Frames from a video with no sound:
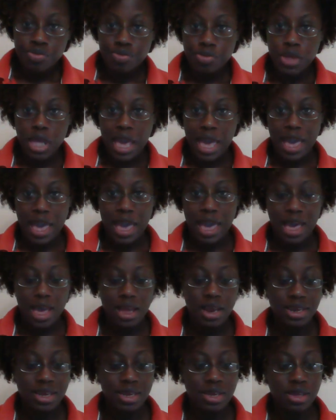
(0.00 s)

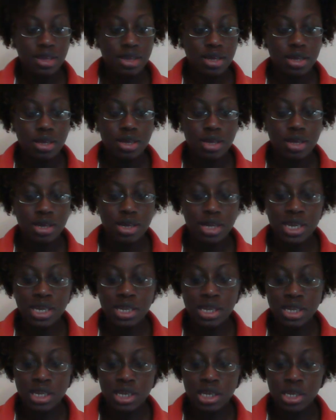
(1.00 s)
had
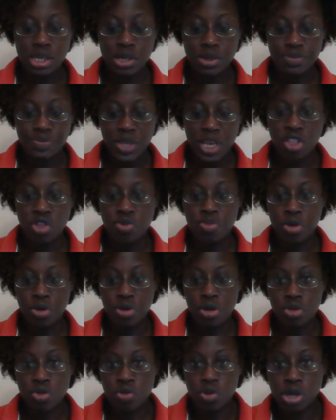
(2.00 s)
any
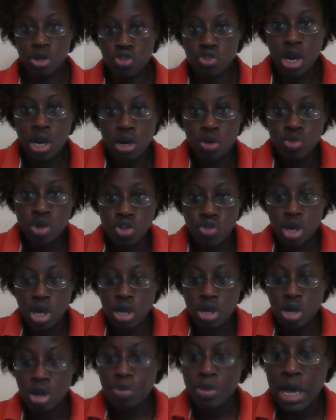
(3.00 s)
experience with trying to
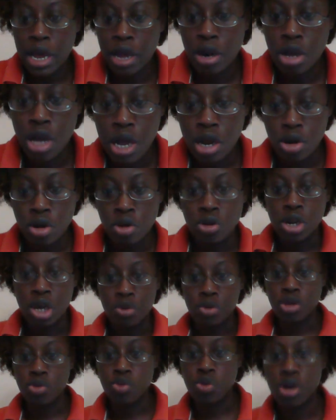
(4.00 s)
retrain your bladder. I know that
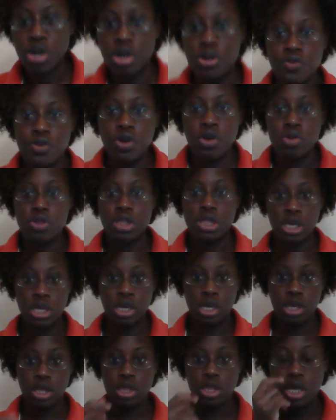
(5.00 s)
was one of the first
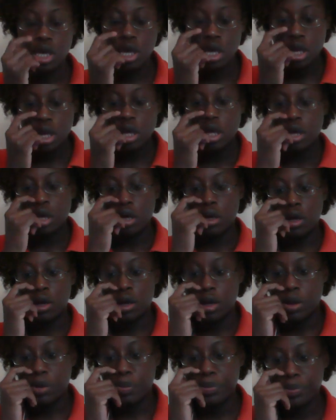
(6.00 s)
things
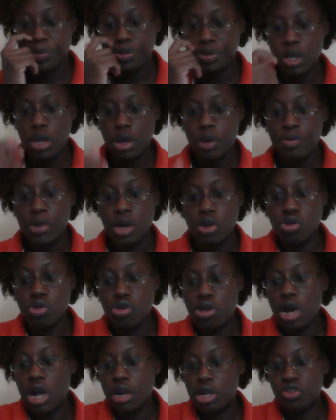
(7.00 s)
my
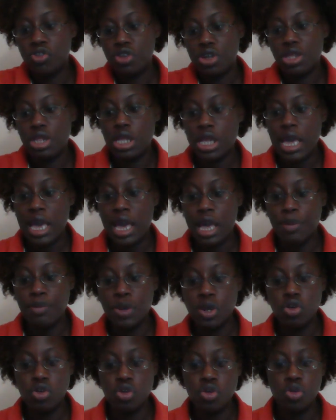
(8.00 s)
urologist had
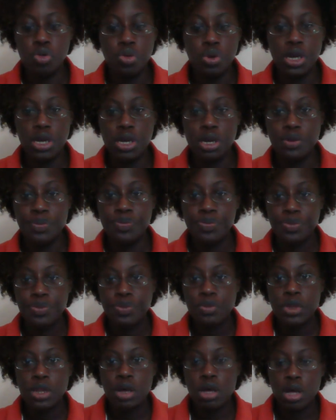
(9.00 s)
me do, and
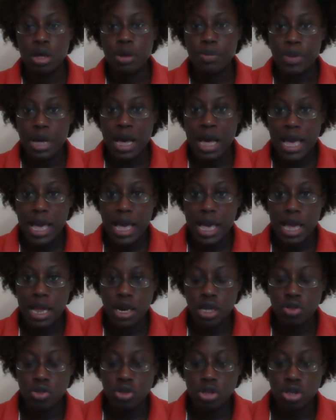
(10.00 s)
I had
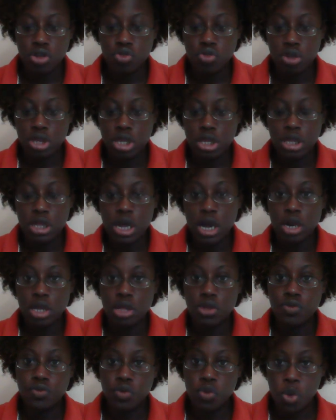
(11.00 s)
interstitial
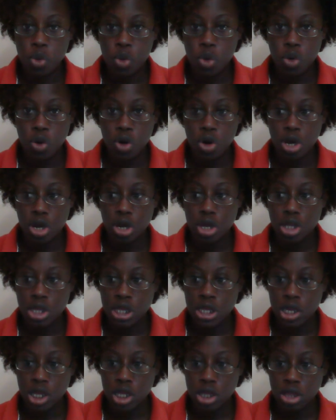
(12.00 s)
cystitis
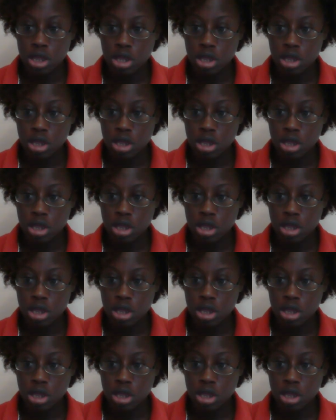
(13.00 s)
since